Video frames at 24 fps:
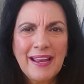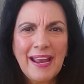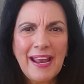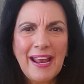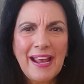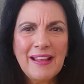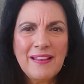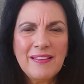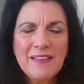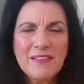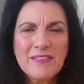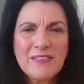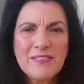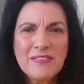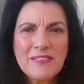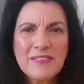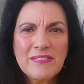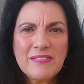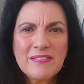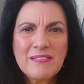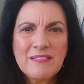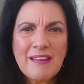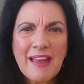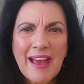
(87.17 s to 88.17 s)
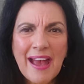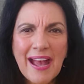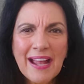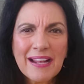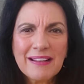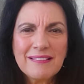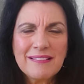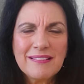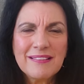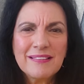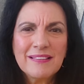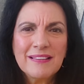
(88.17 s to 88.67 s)
And this is
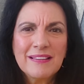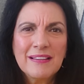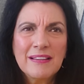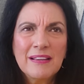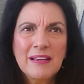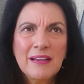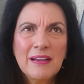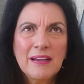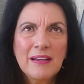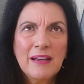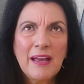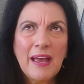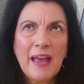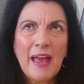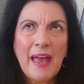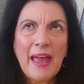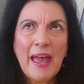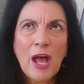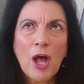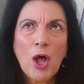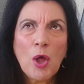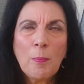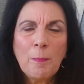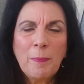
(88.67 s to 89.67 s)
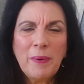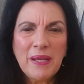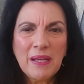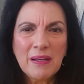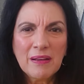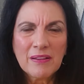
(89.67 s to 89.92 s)
not helping